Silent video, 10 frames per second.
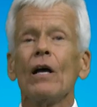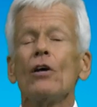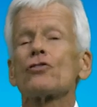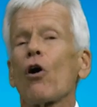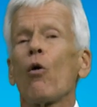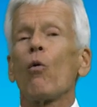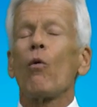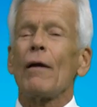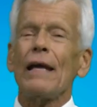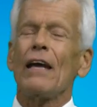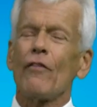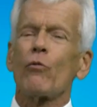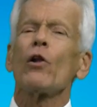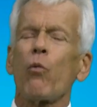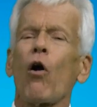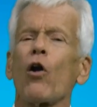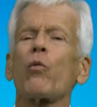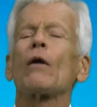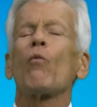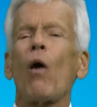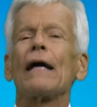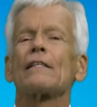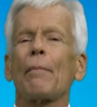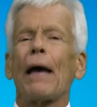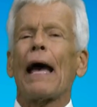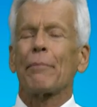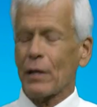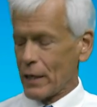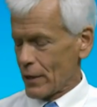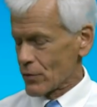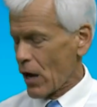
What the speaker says: So in the real world, what winds up happening is a